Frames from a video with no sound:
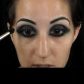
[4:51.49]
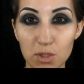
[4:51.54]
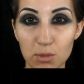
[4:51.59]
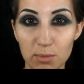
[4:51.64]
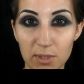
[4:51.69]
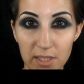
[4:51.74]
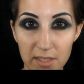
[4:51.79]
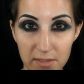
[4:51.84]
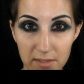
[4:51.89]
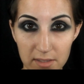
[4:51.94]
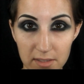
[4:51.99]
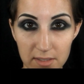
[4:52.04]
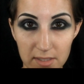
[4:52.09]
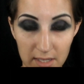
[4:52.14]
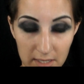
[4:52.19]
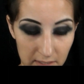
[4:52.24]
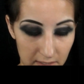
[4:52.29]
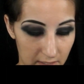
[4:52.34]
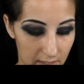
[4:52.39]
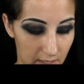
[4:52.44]
So because it's
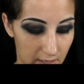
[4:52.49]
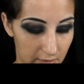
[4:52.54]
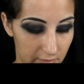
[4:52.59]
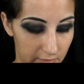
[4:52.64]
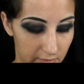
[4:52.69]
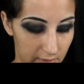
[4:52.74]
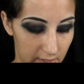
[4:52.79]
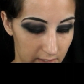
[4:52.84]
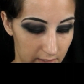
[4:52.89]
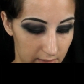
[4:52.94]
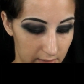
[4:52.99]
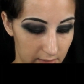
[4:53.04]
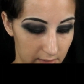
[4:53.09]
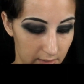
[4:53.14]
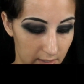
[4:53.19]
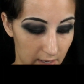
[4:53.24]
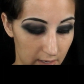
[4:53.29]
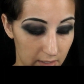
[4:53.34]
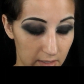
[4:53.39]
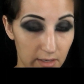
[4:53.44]
dense enough,
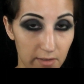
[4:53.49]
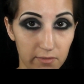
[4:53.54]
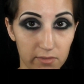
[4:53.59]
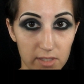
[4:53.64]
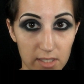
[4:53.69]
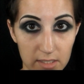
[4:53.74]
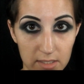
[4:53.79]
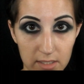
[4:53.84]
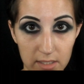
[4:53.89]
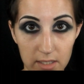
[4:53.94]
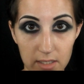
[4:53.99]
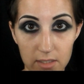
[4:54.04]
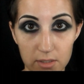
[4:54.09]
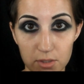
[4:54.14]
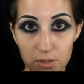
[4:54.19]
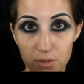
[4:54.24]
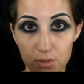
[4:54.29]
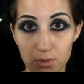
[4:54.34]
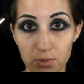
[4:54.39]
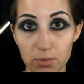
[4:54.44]
it's got enough density
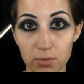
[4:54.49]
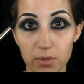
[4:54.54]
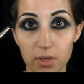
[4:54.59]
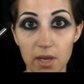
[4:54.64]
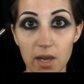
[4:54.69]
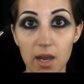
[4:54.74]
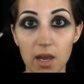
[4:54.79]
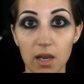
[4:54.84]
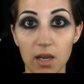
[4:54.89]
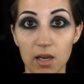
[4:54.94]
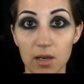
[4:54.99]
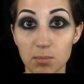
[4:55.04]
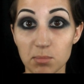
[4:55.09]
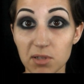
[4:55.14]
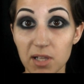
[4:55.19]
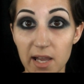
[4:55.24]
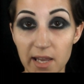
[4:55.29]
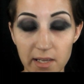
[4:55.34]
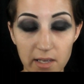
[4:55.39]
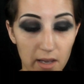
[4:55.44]
to
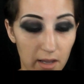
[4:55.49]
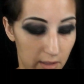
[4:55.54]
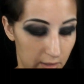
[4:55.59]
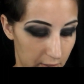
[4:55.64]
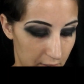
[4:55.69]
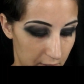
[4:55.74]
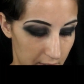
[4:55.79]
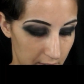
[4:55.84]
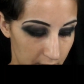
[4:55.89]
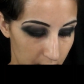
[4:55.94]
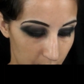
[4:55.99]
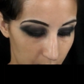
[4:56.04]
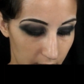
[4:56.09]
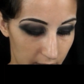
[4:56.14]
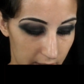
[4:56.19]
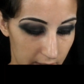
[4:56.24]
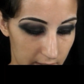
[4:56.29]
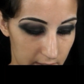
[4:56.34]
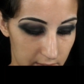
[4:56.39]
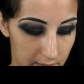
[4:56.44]
apply color,
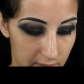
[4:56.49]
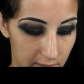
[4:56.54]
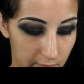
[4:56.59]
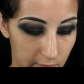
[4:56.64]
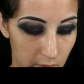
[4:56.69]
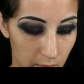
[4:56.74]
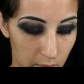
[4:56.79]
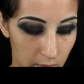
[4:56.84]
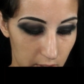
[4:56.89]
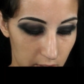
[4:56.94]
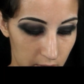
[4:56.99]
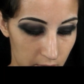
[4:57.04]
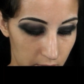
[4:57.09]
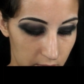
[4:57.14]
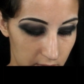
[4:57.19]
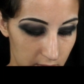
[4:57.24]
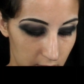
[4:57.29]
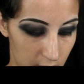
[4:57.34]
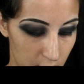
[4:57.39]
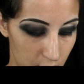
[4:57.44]
whereas if you were to
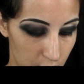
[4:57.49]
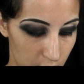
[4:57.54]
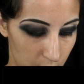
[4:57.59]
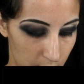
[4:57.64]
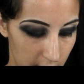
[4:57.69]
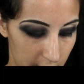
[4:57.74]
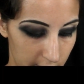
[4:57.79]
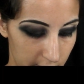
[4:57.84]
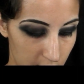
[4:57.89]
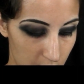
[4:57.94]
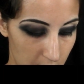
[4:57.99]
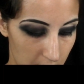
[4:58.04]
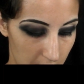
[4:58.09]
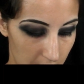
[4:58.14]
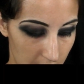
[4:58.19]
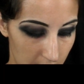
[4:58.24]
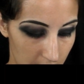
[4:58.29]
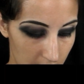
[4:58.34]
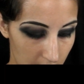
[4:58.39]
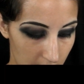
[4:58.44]
use the
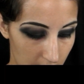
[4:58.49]
224,